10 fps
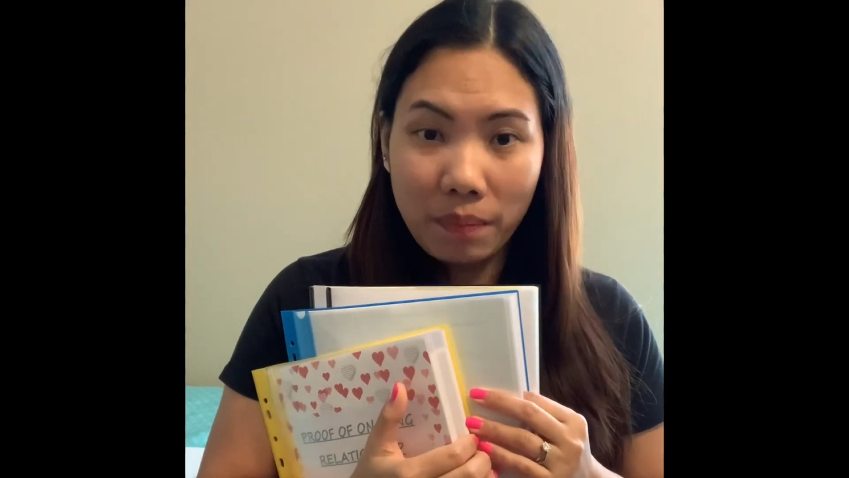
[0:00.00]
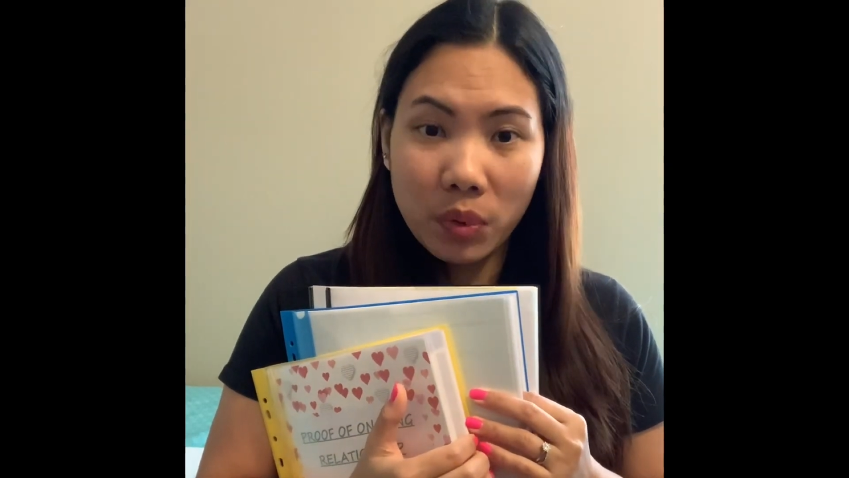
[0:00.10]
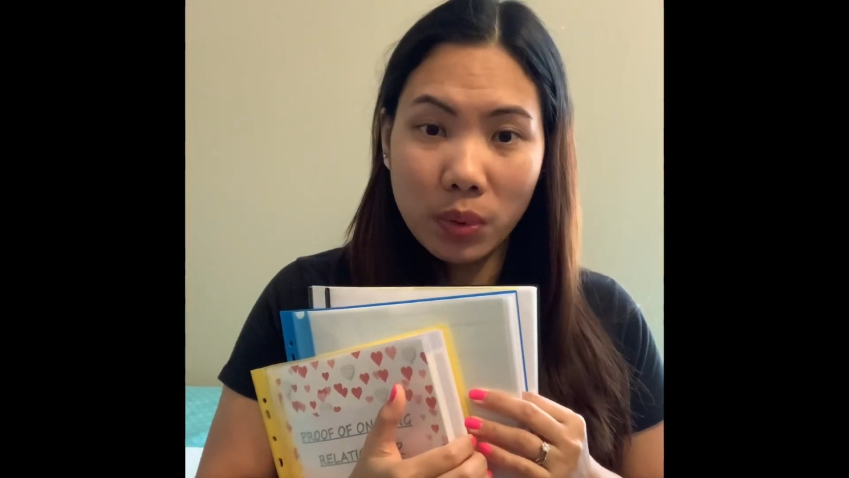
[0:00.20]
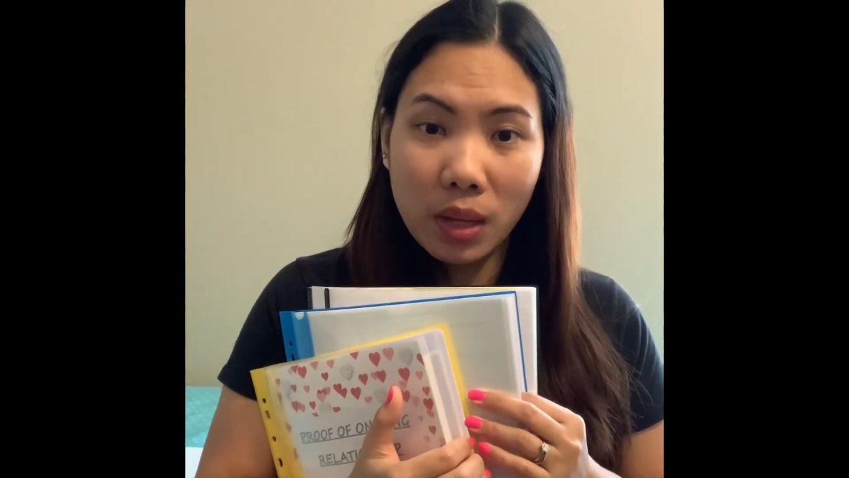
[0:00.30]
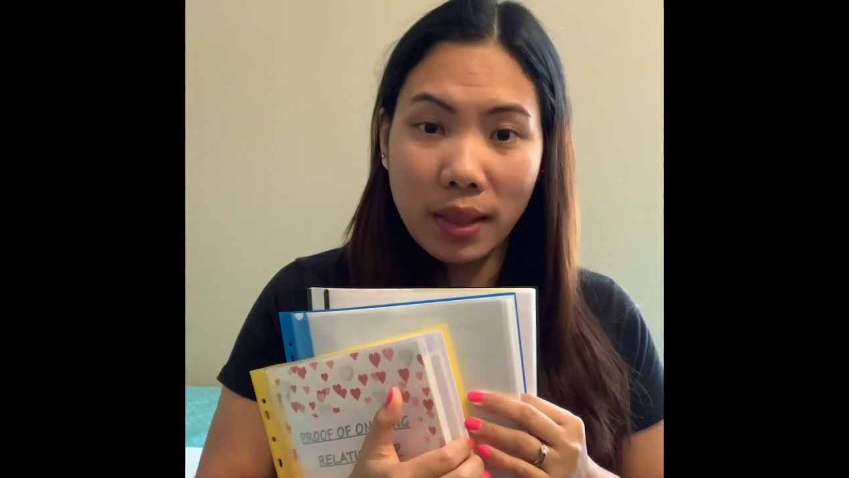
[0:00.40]

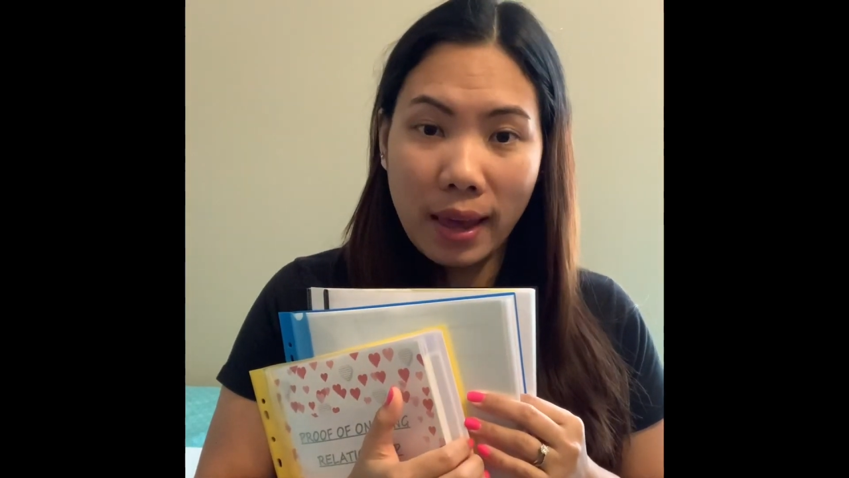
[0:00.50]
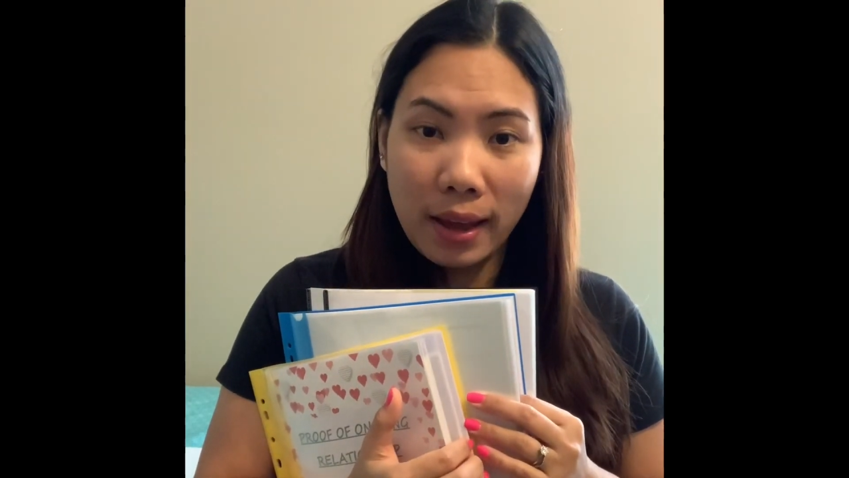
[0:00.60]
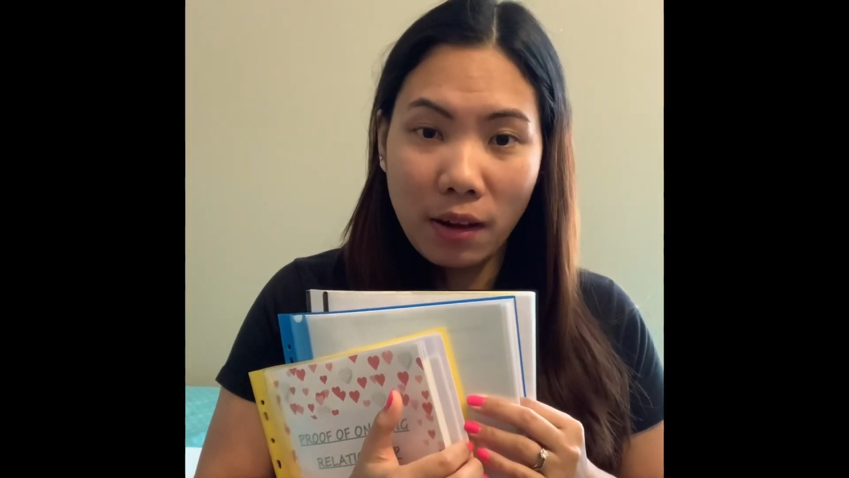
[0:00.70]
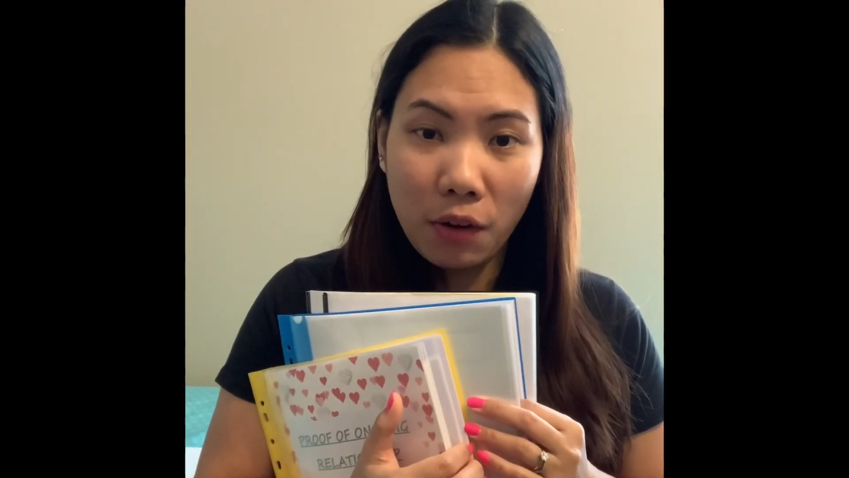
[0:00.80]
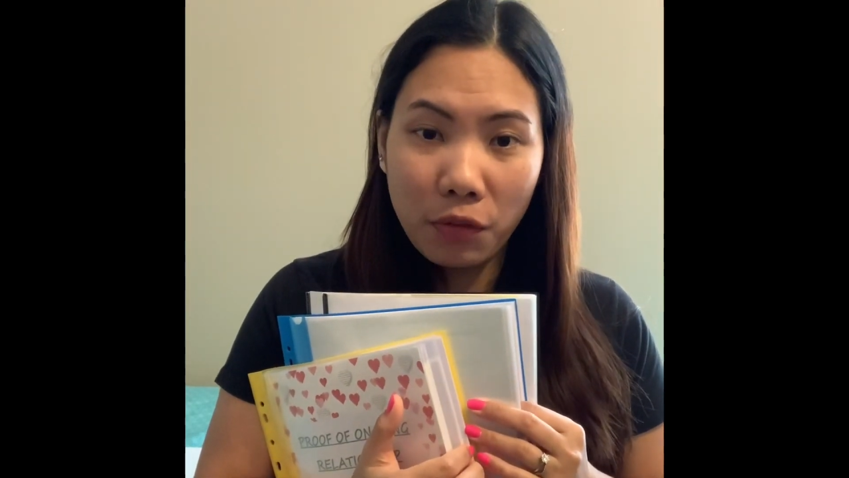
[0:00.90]
to the day
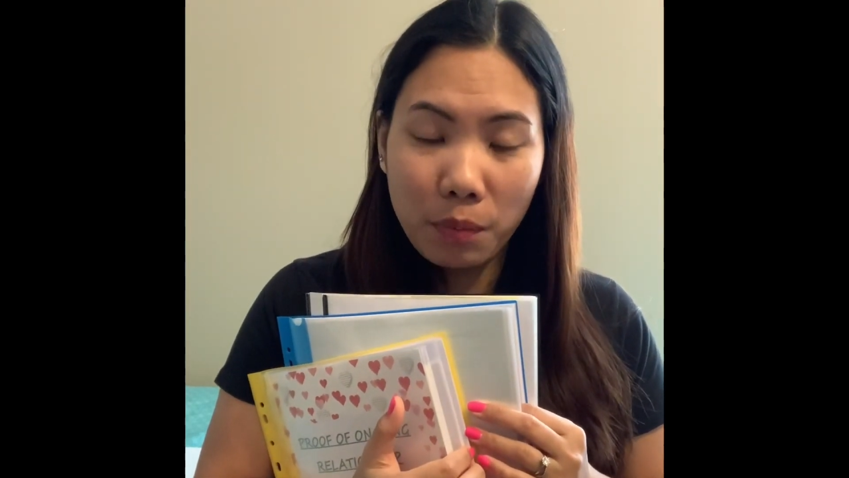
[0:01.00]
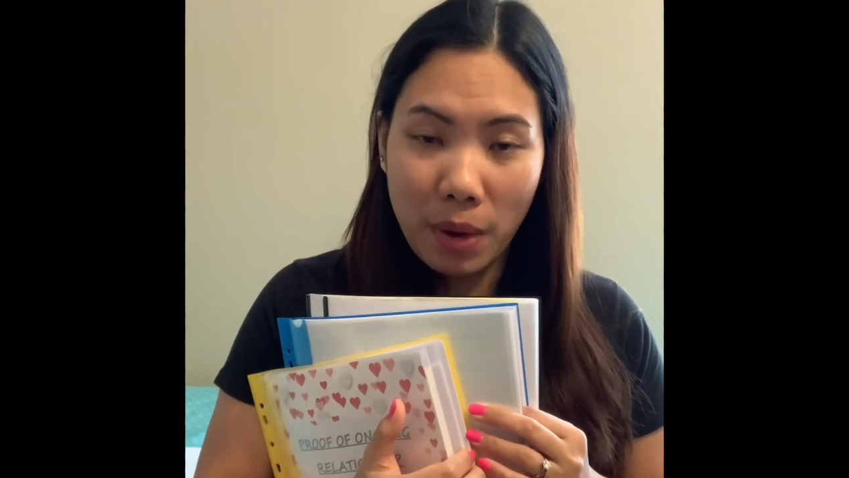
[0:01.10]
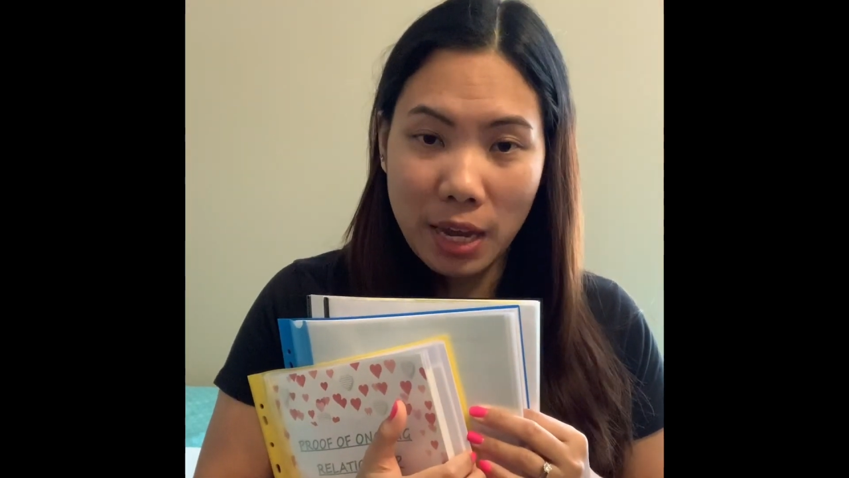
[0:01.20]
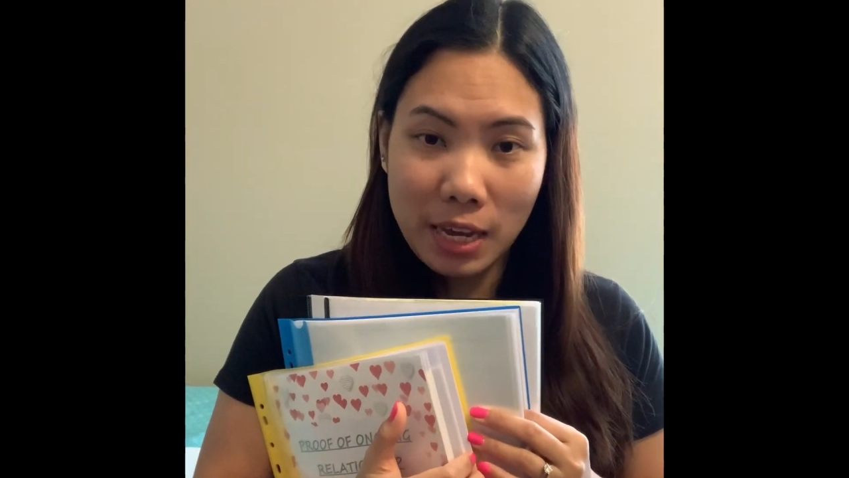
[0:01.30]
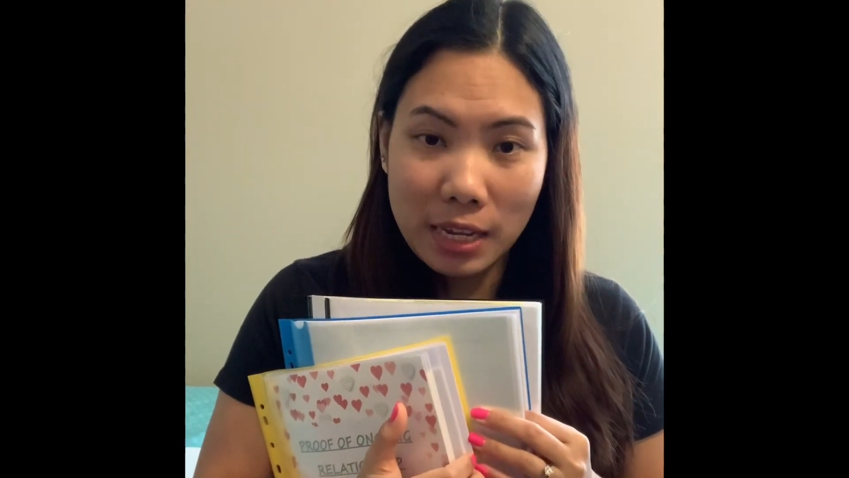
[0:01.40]
of
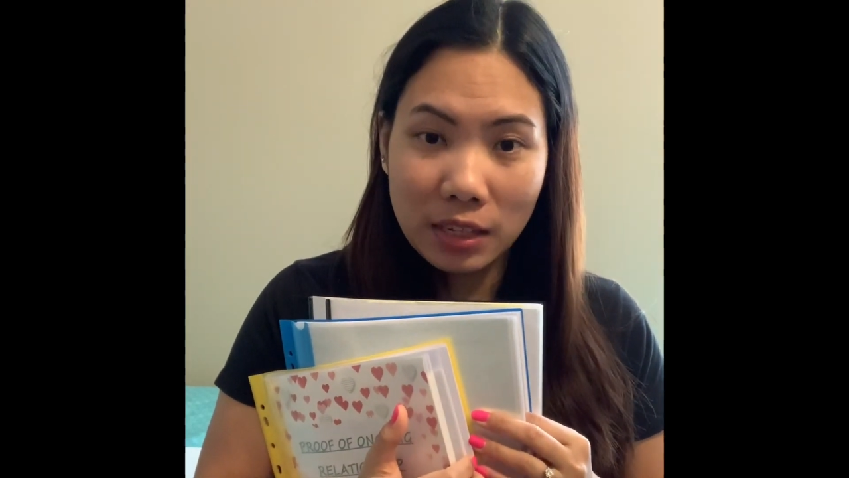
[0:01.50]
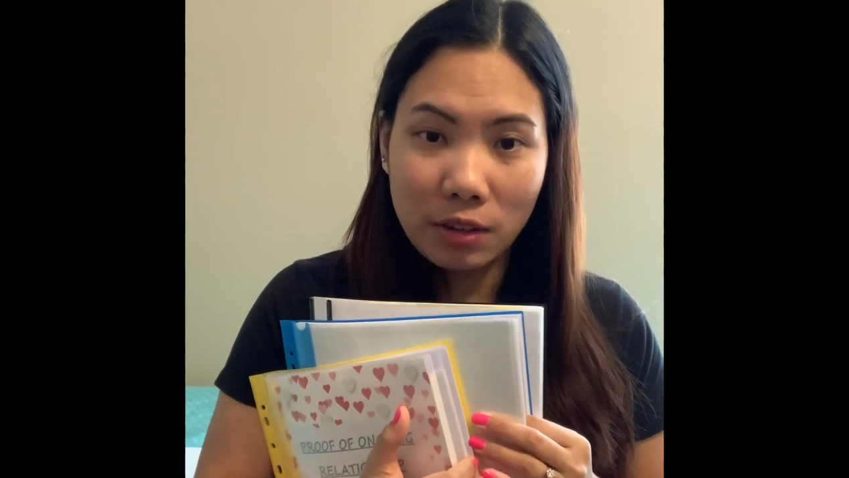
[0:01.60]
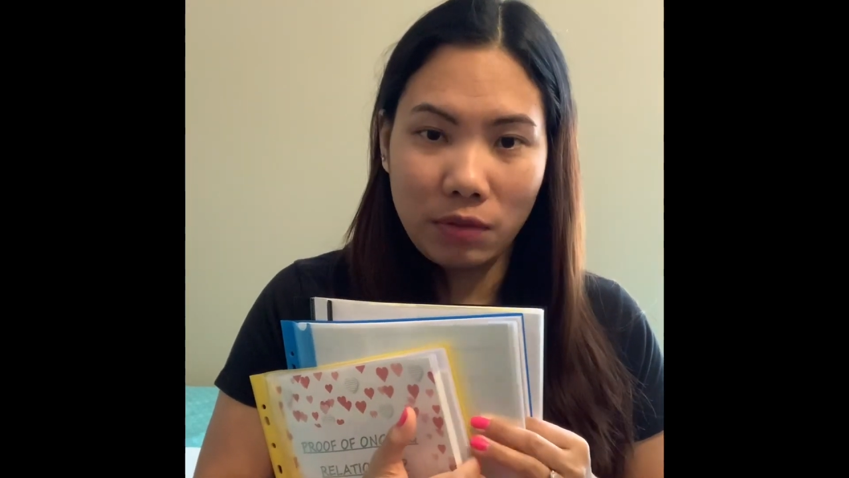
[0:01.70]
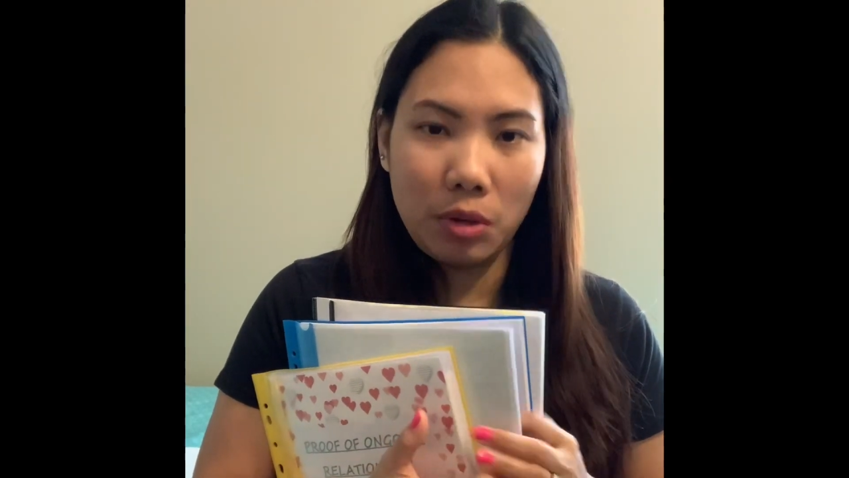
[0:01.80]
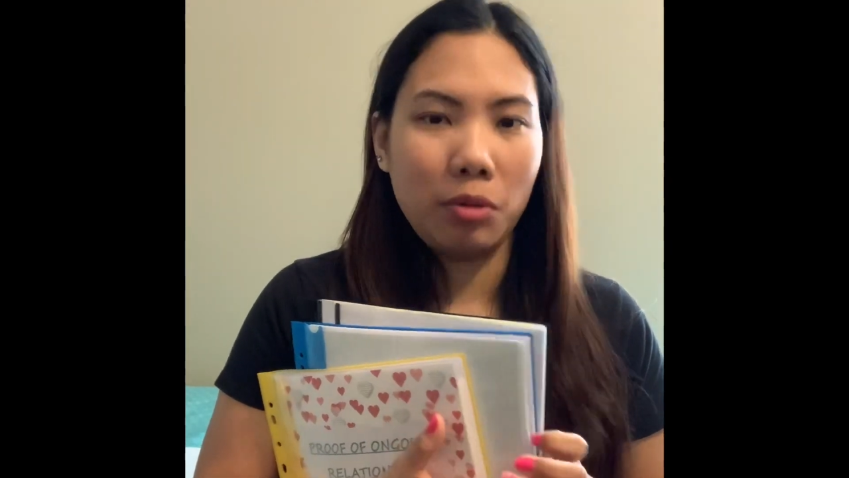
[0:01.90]
my
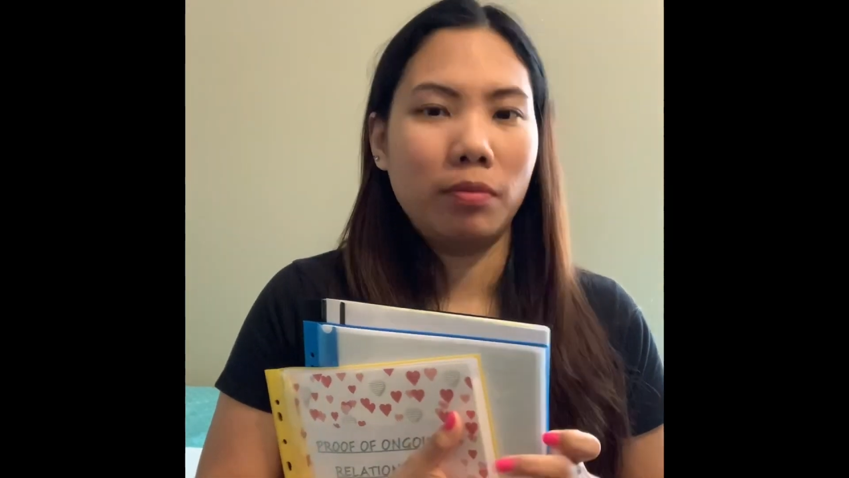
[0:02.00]
interview.